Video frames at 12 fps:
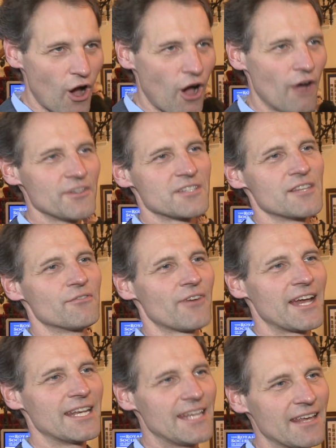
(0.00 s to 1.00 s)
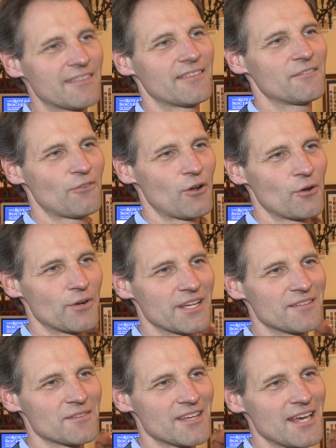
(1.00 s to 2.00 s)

obviously find death following